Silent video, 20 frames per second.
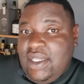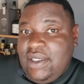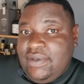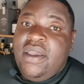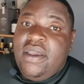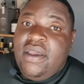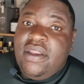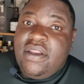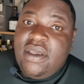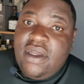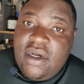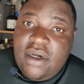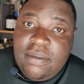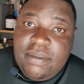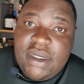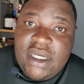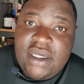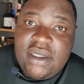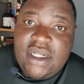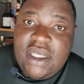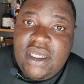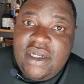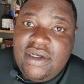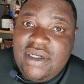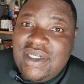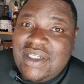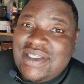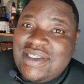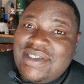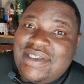There are about
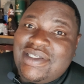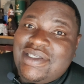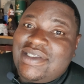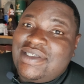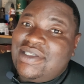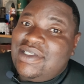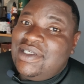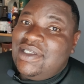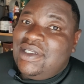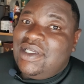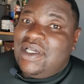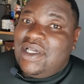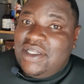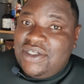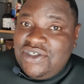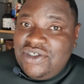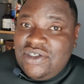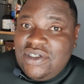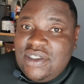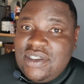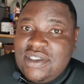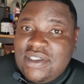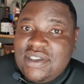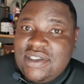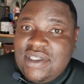116 countries